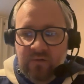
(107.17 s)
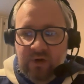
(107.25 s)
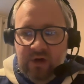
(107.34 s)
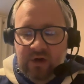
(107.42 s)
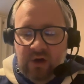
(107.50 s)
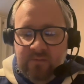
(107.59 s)

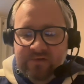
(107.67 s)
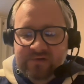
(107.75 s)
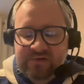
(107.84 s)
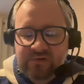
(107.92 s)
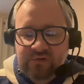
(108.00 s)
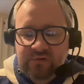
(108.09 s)
when it
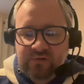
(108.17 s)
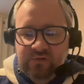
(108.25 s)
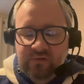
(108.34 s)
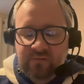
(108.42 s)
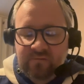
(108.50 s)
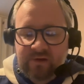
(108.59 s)
comes
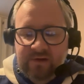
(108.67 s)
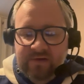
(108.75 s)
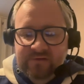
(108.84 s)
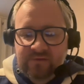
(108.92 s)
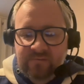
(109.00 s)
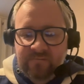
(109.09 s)
to the
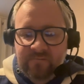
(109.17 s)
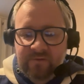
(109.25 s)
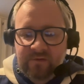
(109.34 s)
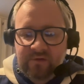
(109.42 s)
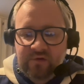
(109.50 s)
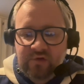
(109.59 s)
likes of
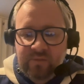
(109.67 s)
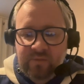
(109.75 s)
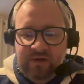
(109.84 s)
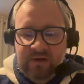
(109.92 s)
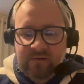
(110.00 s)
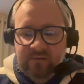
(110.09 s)
the
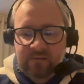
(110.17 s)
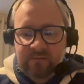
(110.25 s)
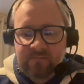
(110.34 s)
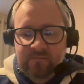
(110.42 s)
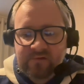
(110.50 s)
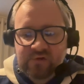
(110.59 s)
European
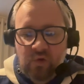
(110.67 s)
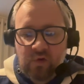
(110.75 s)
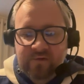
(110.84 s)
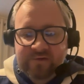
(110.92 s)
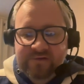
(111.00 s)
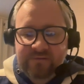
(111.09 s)

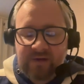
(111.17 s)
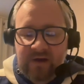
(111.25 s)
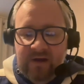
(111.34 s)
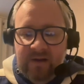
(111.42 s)
squads,